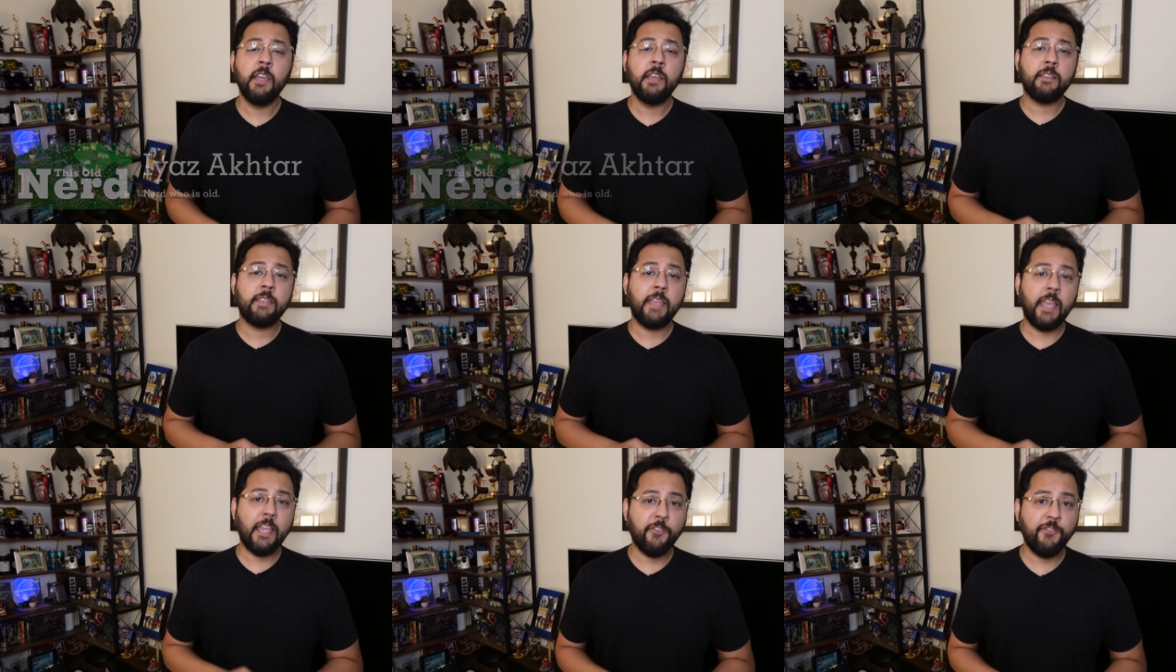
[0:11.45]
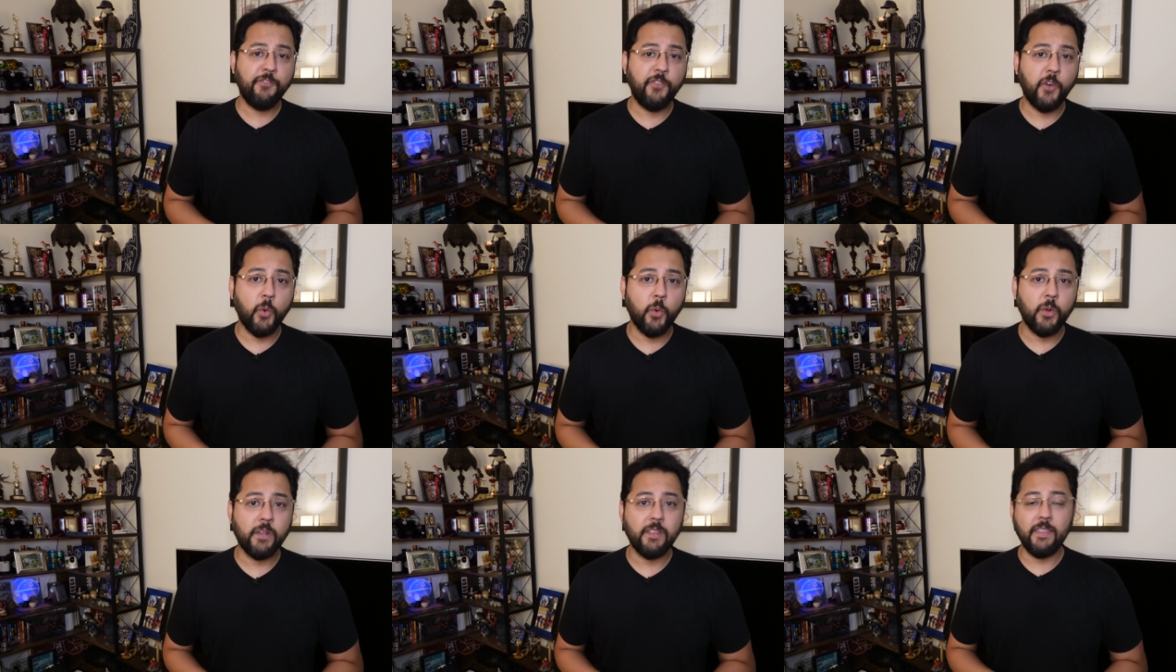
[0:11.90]

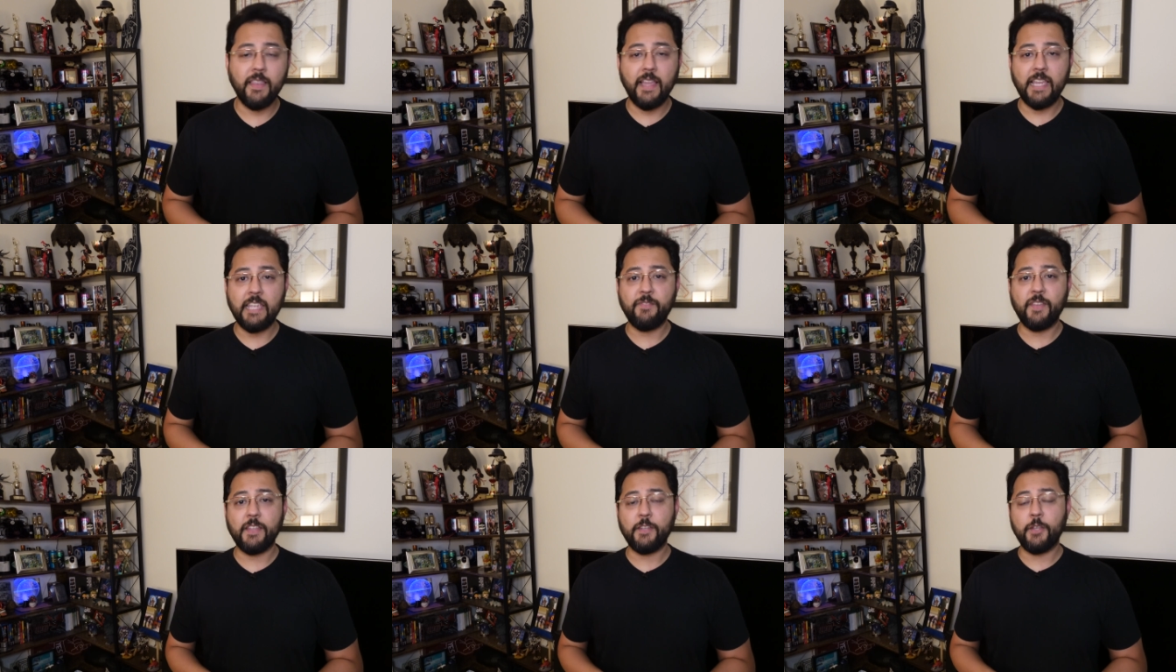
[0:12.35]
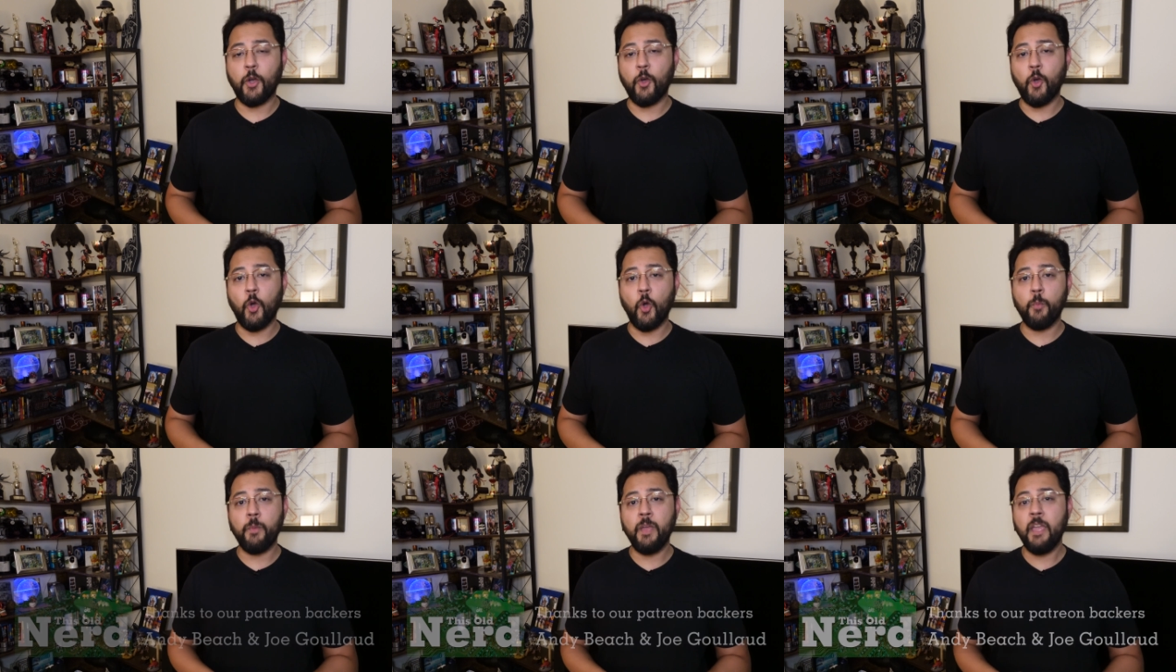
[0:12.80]
tech-forward life and
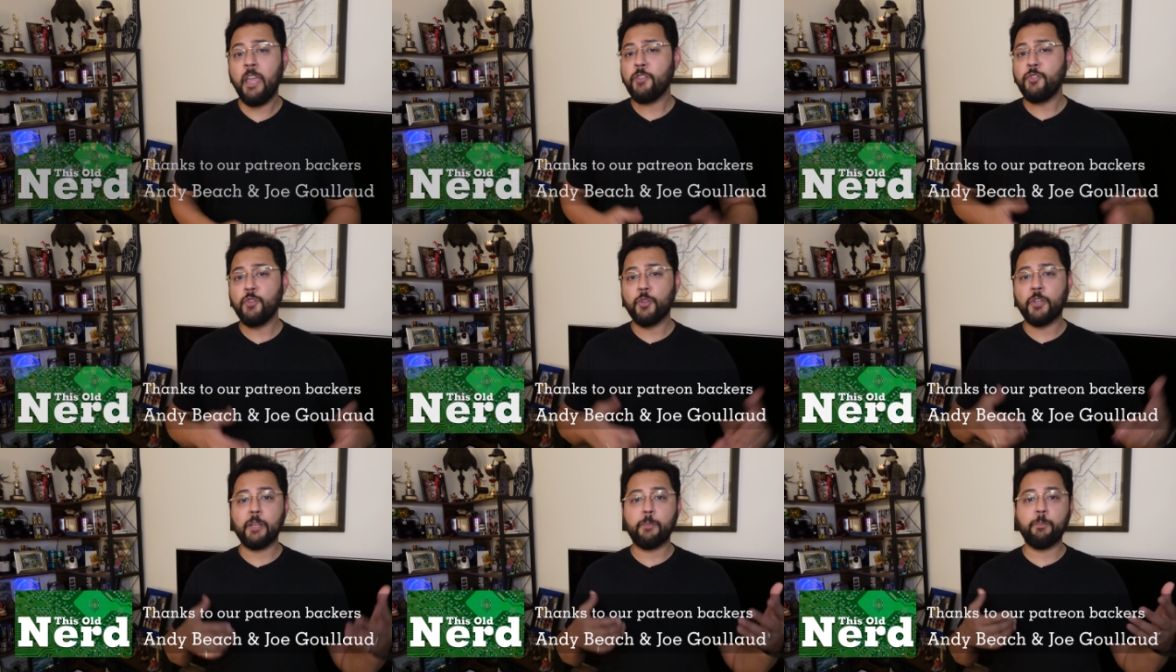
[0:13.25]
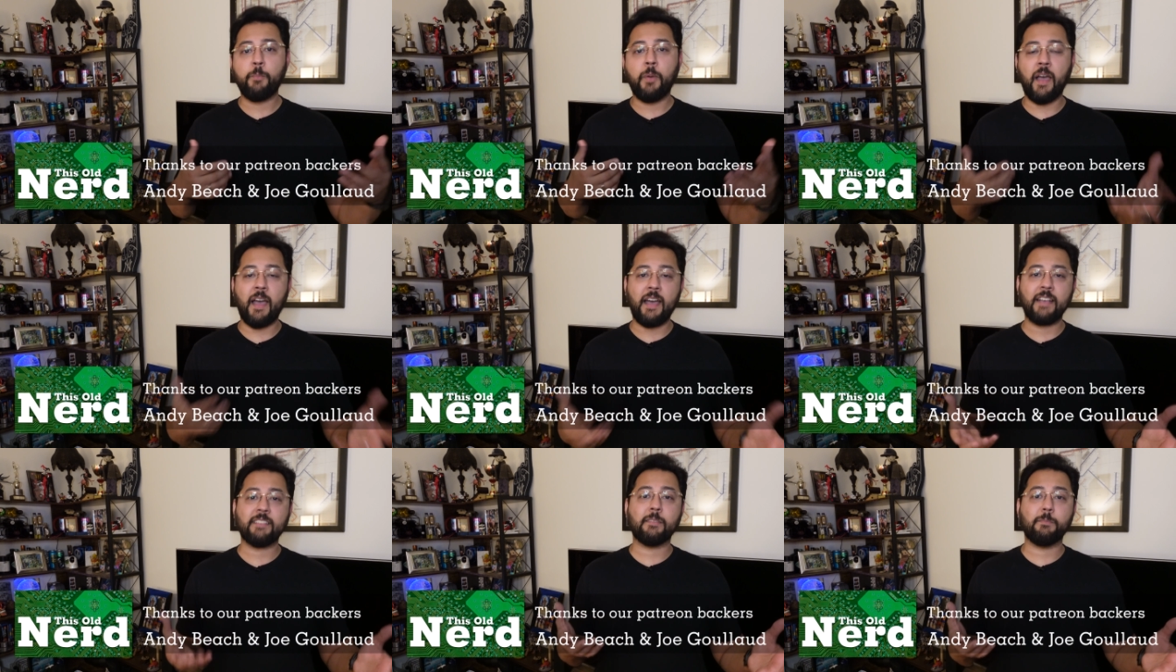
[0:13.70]
home you could
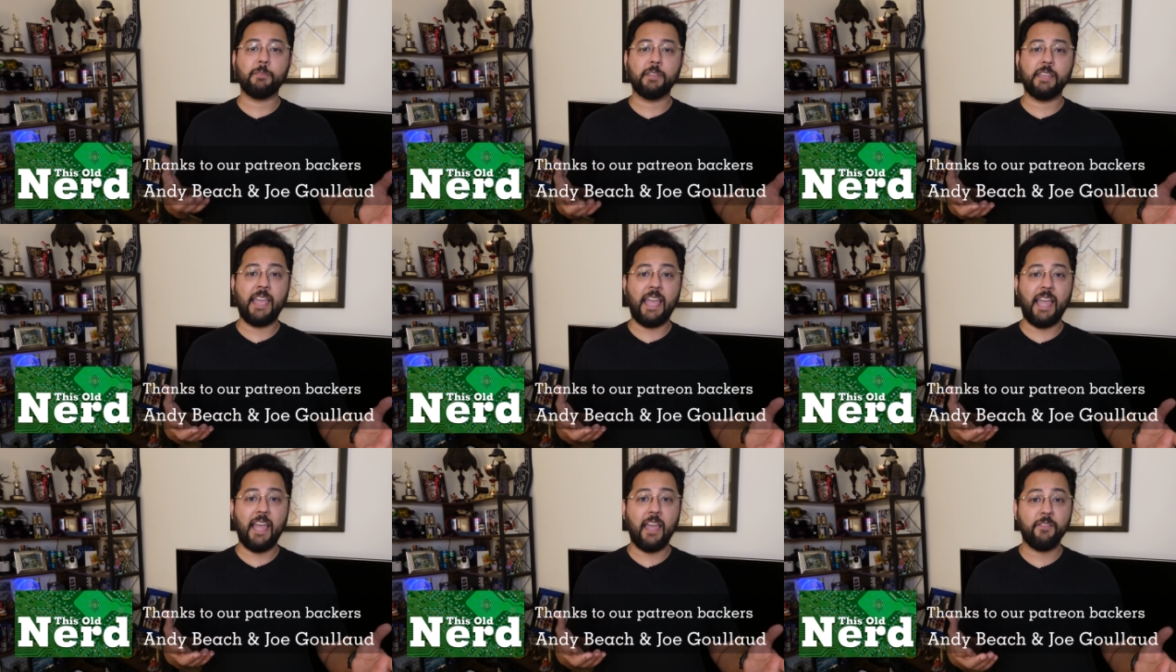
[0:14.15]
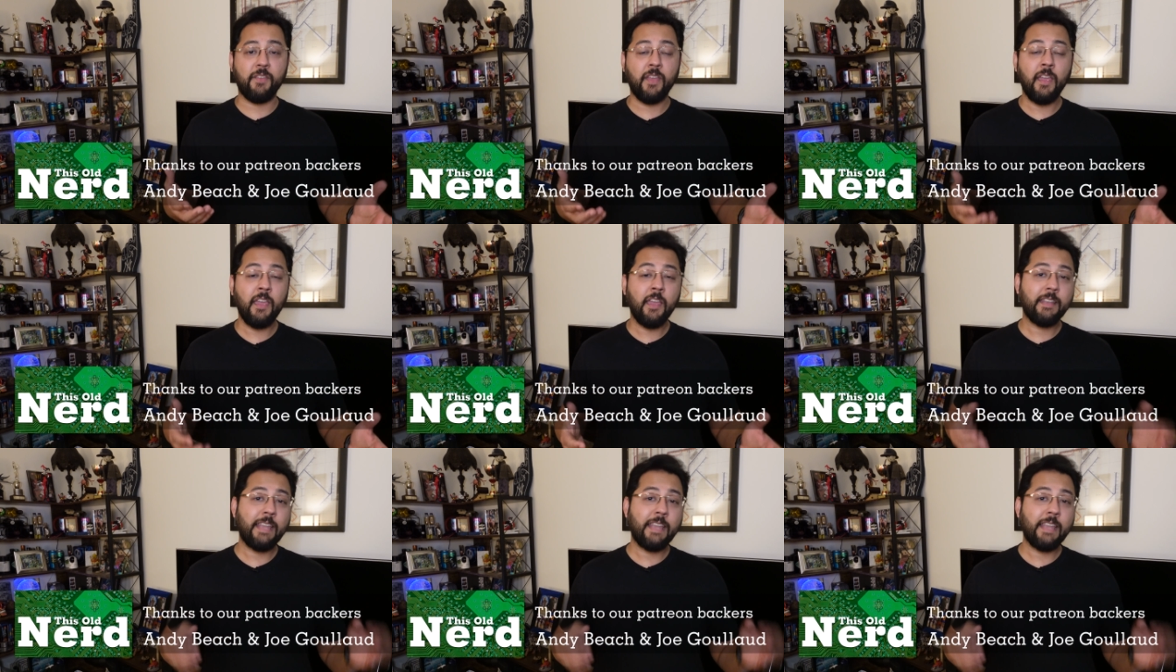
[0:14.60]
possibly have.